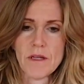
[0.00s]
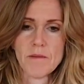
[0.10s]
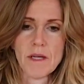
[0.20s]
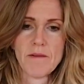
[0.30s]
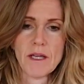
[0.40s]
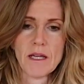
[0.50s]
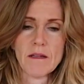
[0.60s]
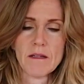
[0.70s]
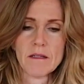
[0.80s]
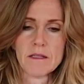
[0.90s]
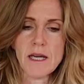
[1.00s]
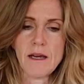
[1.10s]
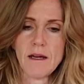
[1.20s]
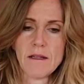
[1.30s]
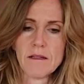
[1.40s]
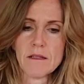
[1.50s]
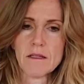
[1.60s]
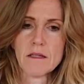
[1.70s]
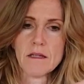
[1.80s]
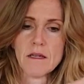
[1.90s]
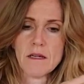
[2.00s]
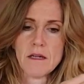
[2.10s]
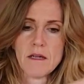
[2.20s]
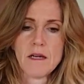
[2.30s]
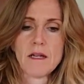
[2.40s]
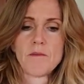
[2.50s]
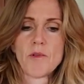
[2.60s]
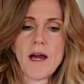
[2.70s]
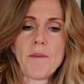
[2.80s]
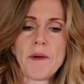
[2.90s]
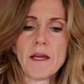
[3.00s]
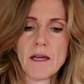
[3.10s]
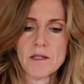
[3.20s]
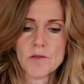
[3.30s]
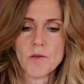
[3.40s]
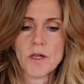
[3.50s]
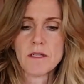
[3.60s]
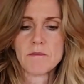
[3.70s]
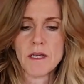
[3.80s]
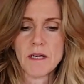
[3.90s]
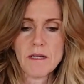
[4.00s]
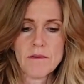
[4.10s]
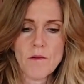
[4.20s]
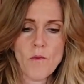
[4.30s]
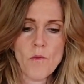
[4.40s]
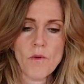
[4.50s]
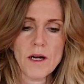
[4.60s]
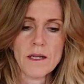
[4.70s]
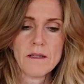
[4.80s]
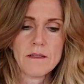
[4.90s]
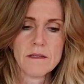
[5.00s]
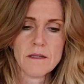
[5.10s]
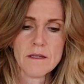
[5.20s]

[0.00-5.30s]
And I'm giving it a little tail. And I'm wrapping it towards me. 1.